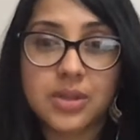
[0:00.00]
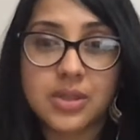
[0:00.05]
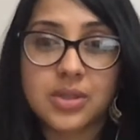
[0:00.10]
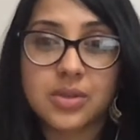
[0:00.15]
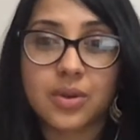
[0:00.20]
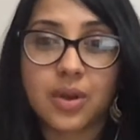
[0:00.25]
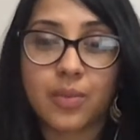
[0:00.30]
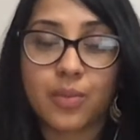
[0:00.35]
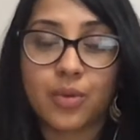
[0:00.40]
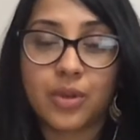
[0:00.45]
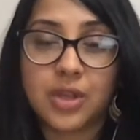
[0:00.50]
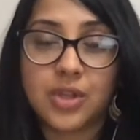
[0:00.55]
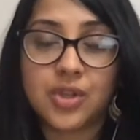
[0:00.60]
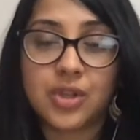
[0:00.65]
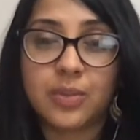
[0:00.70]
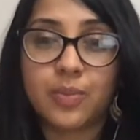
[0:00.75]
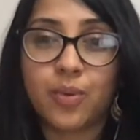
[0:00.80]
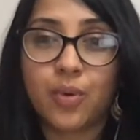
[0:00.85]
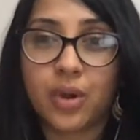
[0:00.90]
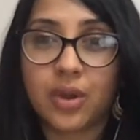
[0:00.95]
So I'm only
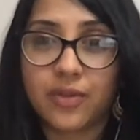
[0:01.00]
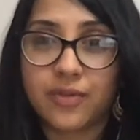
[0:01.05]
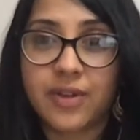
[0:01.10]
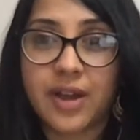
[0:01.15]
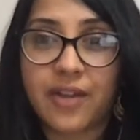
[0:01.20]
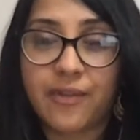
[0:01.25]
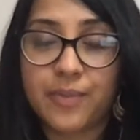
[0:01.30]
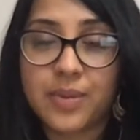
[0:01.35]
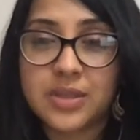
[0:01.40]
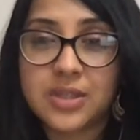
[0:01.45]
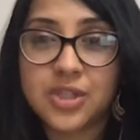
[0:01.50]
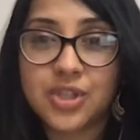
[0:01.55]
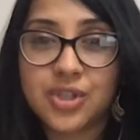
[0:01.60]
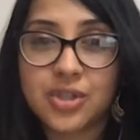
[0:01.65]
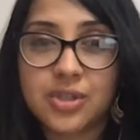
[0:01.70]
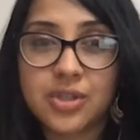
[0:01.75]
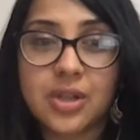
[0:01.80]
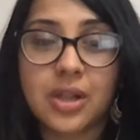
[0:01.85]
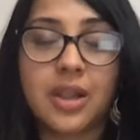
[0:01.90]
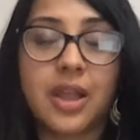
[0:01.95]
doing 0.5 position
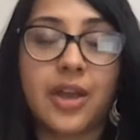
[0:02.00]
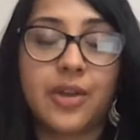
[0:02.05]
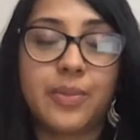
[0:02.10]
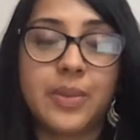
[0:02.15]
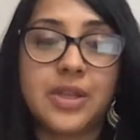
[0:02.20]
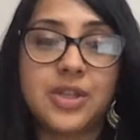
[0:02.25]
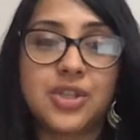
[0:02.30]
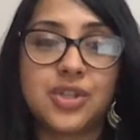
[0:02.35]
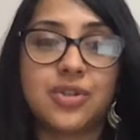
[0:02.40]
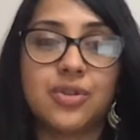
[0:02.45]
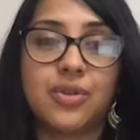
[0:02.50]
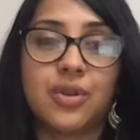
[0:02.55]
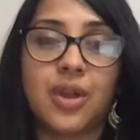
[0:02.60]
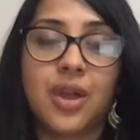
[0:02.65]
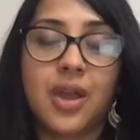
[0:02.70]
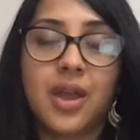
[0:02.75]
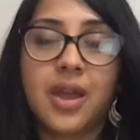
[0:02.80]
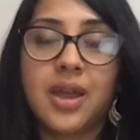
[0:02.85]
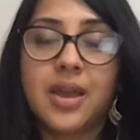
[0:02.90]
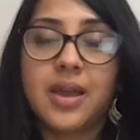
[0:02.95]
to allow me to
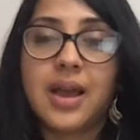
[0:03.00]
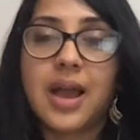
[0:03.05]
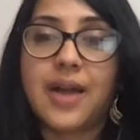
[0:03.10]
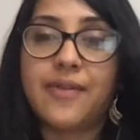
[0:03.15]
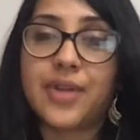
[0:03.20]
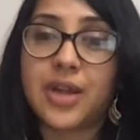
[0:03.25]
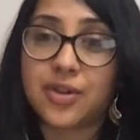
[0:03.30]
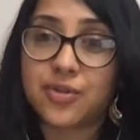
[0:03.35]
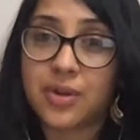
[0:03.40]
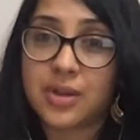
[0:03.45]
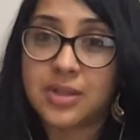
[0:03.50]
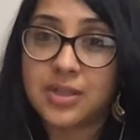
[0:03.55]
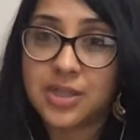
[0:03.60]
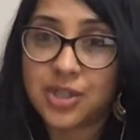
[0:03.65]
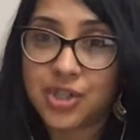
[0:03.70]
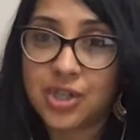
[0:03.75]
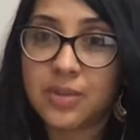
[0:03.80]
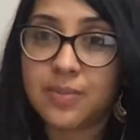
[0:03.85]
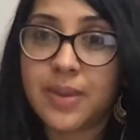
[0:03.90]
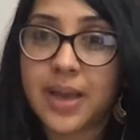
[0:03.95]
have that
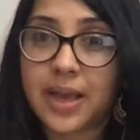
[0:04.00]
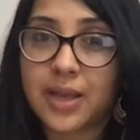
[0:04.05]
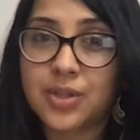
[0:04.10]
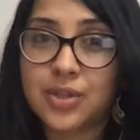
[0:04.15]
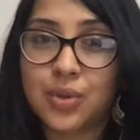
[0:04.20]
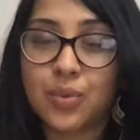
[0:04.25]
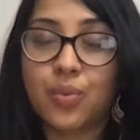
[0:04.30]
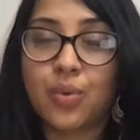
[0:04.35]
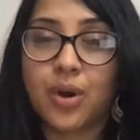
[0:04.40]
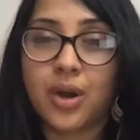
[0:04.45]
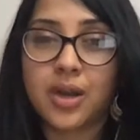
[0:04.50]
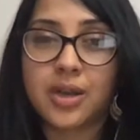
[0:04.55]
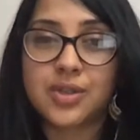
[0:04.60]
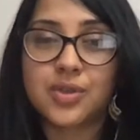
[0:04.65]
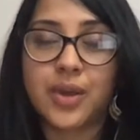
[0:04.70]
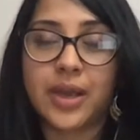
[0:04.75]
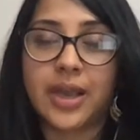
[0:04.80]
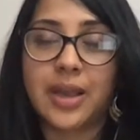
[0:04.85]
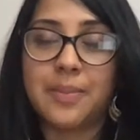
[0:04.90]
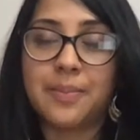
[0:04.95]
transition back to work so
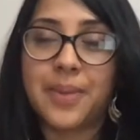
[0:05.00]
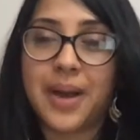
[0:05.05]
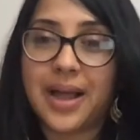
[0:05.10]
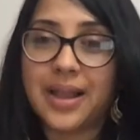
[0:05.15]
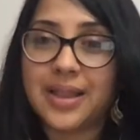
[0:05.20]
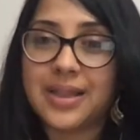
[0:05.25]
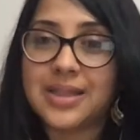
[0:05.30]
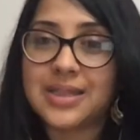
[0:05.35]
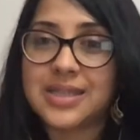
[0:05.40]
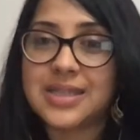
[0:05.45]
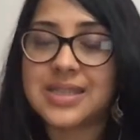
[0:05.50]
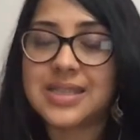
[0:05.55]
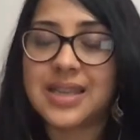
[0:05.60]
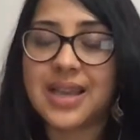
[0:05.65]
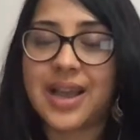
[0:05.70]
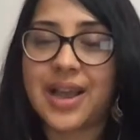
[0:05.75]
I can balance